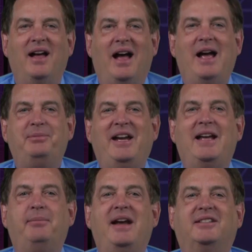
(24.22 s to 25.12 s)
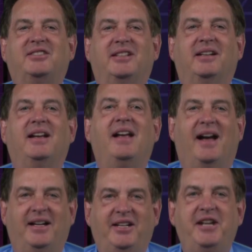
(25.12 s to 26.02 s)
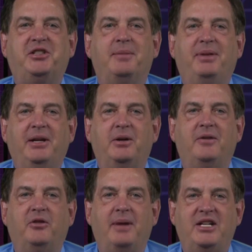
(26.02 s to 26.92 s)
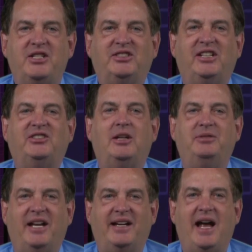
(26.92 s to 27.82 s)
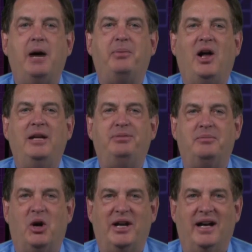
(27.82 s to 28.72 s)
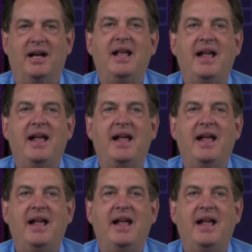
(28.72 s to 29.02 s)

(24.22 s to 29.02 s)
I'm Dan Manson. I teach computer information systems at Cal Poly Pomona